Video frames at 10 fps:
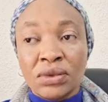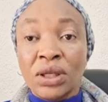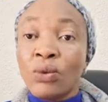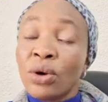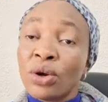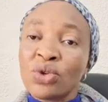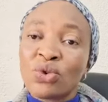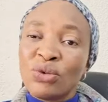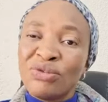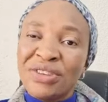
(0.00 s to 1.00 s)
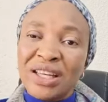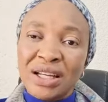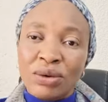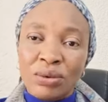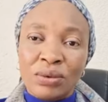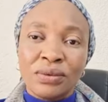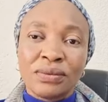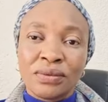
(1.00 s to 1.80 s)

they want us to feel alone.